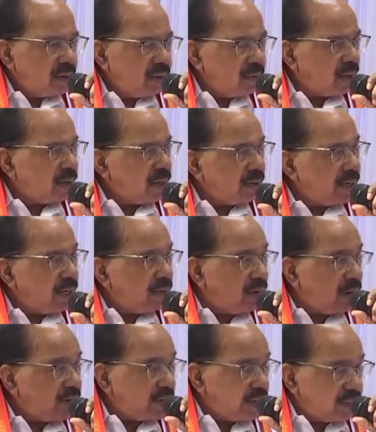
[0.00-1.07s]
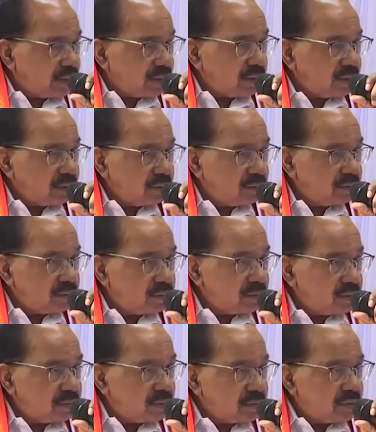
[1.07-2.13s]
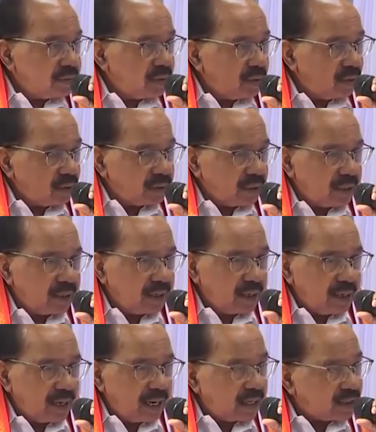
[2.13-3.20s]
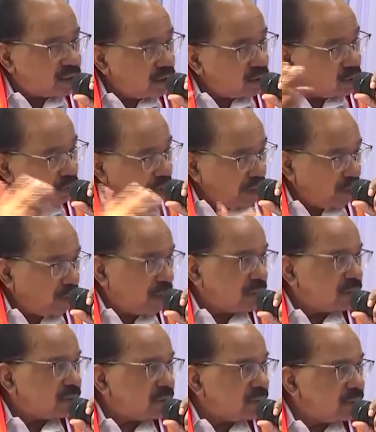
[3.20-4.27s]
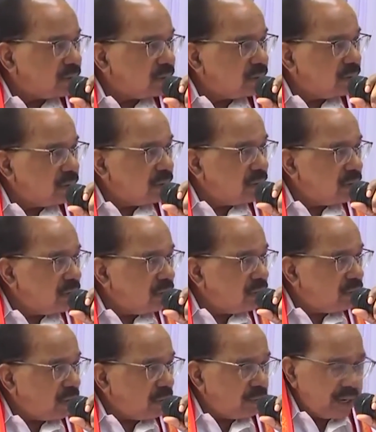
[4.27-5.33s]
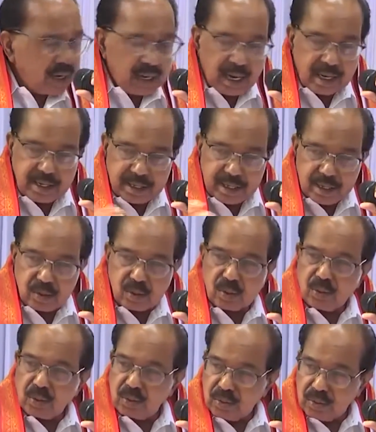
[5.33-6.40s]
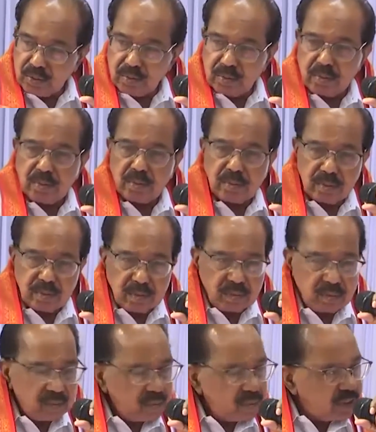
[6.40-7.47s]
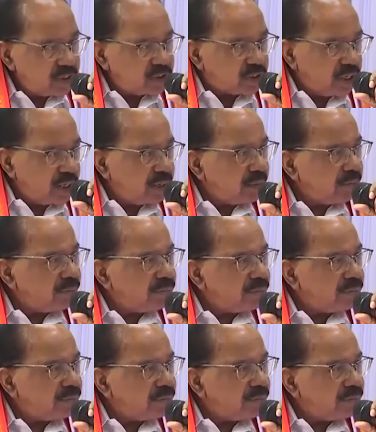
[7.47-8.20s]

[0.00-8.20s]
Even when he wanted, you know, the election to be advanced from May 19 to this day,